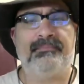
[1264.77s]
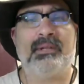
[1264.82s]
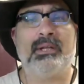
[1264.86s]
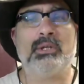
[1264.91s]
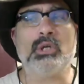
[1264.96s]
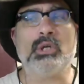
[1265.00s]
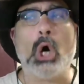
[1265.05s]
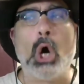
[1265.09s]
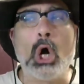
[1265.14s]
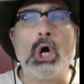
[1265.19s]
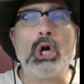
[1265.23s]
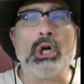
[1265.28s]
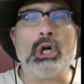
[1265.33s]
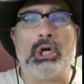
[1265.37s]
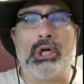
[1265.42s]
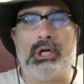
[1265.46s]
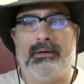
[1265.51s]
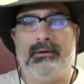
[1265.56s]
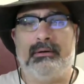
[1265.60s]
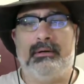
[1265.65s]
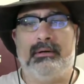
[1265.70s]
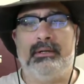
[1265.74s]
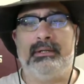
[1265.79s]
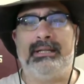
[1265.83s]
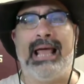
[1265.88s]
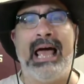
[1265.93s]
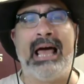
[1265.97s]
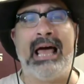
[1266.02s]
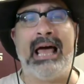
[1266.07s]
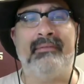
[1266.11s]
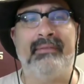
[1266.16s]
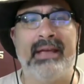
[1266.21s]
It's harder to
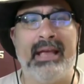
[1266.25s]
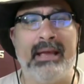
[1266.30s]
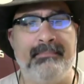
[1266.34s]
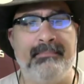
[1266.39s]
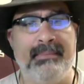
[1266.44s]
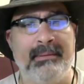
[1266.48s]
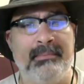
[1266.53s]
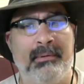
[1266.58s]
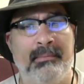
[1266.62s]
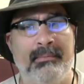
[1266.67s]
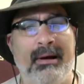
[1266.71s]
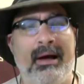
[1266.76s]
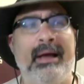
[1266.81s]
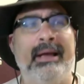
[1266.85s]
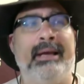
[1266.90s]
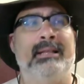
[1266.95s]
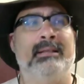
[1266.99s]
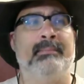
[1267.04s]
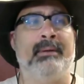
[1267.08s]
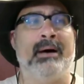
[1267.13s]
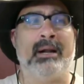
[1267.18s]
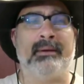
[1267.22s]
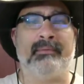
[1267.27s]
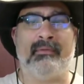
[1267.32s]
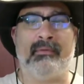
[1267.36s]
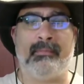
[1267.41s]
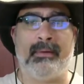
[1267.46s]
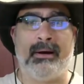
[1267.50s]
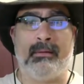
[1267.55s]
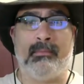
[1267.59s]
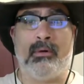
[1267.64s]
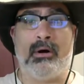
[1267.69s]
advocate people buying at the bottom of a
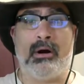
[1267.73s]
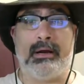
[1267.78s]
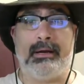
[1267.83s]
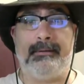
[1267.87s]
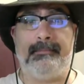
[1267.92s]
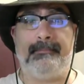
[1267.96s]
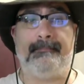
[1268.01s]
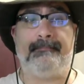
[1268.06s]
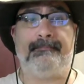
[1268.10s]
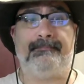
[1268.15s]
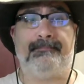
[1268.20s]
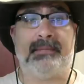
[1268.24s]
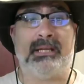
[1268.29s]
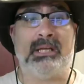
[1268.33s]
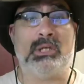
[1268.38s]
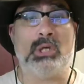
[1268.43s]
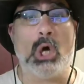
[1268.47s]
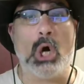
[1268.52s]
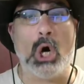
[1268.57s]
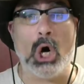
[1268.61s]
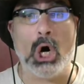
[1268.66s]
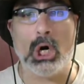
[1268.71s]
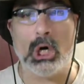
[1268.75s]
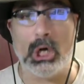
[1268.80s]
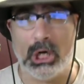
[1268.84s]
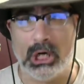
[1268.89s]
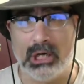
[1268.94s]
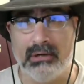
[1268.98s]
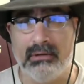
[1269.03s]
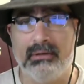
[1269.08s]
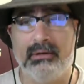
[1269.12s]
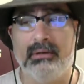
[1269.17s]
bear market. Harder,
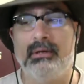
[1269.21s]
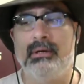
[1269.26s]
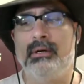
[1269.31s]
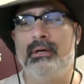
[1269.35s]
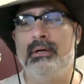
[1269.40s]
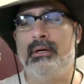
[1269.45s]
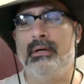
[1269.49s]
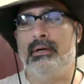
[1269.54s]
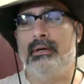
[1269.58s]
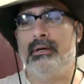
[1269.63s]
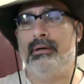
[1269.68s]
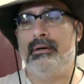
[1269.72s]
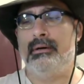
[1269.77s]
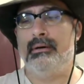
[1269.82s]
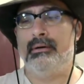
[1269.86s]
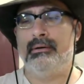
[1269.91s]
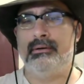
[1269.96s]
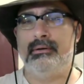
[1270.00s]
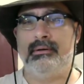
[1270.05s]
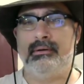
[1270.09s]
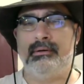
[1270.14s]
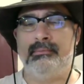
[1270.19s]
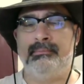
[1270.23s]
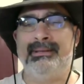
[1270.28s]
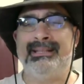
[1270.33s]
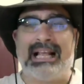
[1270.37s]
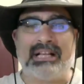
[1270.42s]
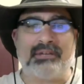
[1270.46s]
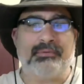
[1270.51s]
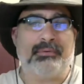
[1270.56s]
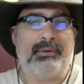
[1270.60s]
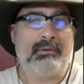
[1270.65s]
but
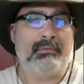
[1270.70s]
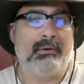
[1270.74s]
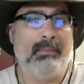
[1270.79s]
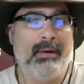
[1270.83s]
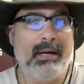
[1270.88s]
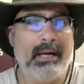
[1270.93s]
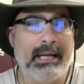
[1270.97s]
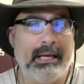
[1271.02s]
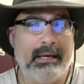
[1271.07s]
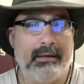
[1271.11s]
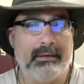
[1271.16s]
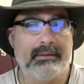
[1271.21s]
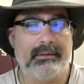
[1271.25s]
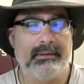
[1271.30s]
that's where the real money is.